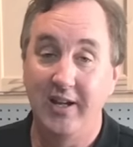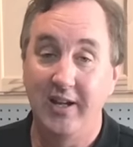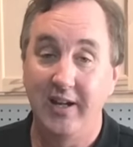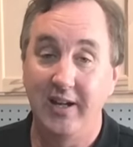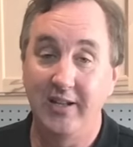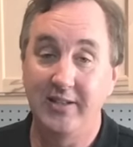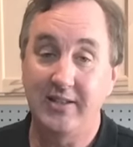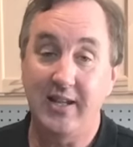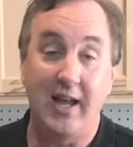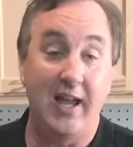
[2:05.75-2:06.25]

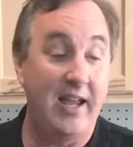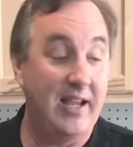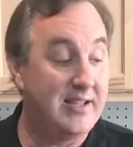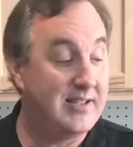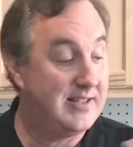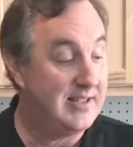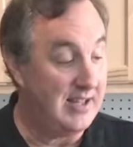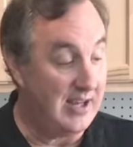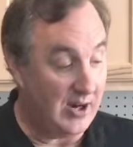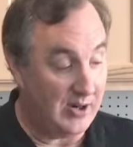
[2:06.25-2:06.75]
is a
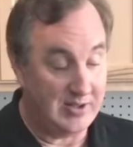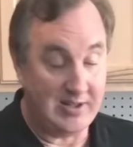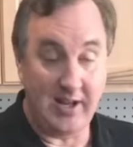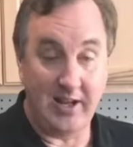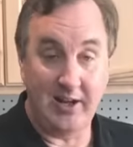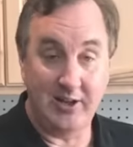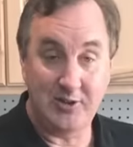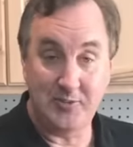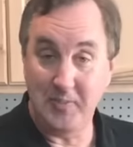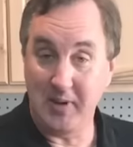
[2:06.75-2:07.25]

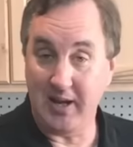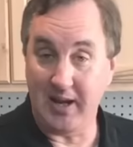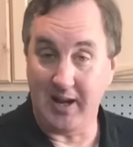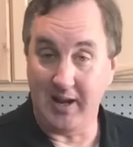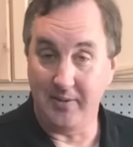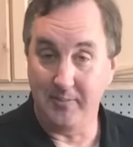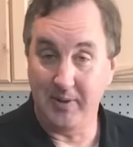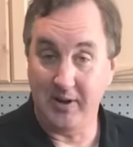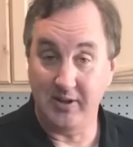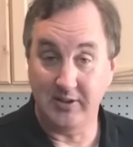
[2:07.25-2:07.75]
CR10S Mini
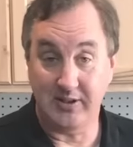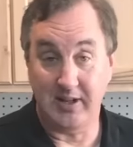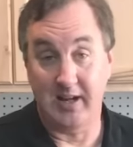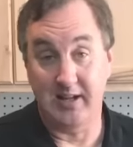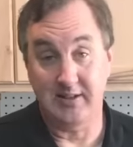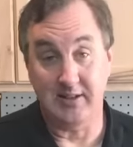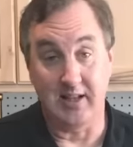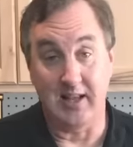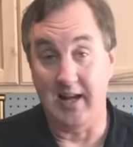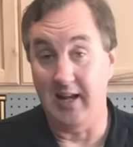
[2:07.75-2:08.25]
because it
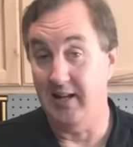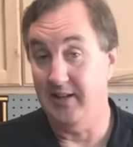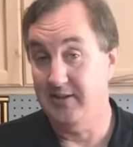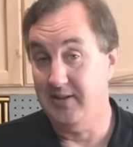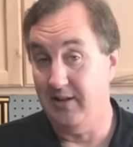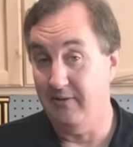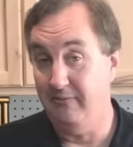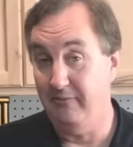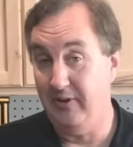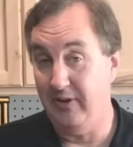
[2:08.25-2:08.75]
has a lot of the
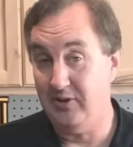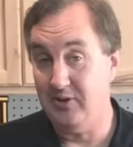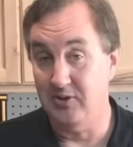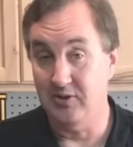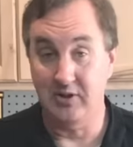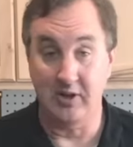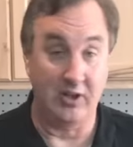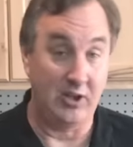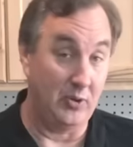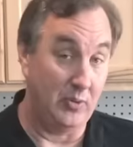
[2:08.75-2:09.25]
same features
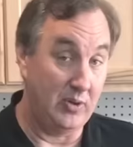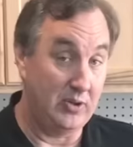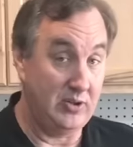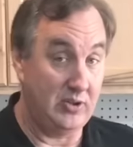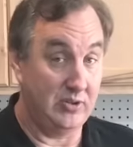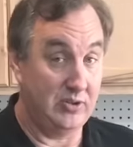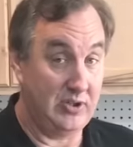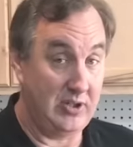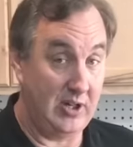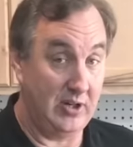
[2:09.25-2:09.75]
that the
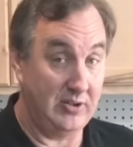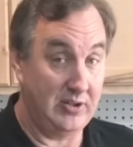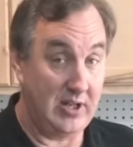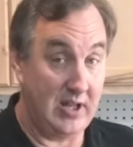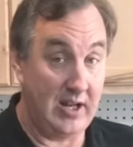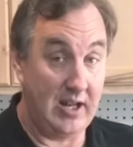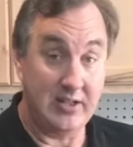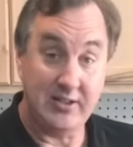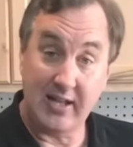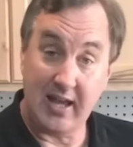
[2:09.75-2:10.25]
original
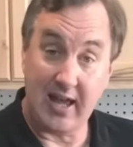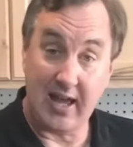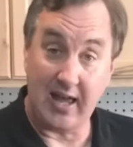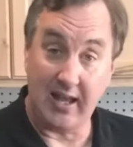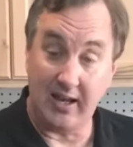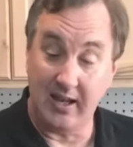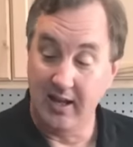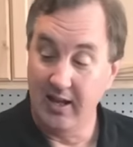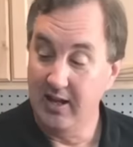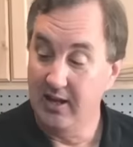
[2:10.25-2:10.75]
CR10S
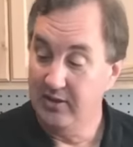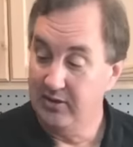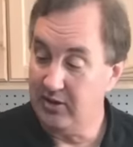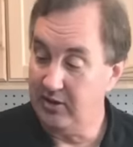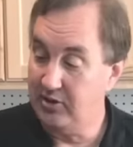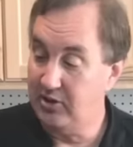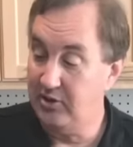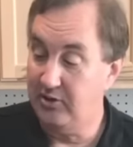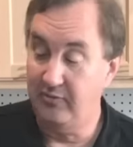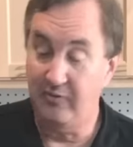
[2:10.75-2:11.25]
had,
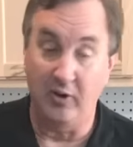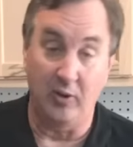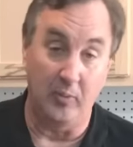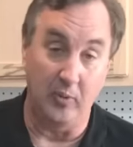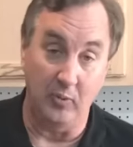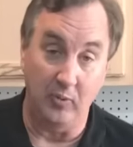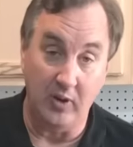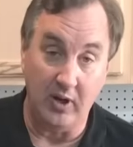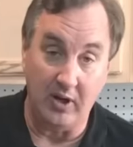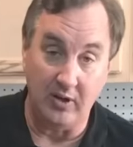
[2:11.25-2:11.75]
such as
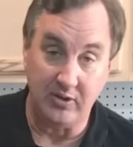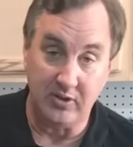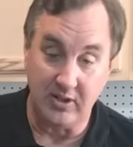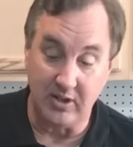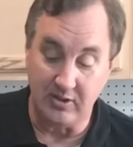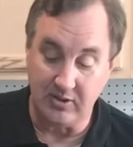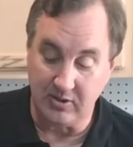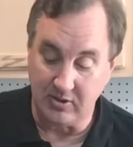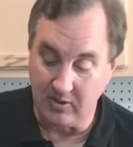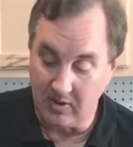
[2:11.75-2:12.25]
filament runout
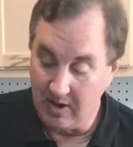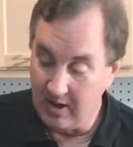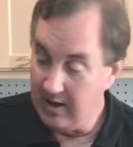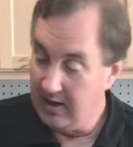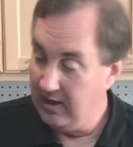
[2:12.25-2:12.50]
sensor,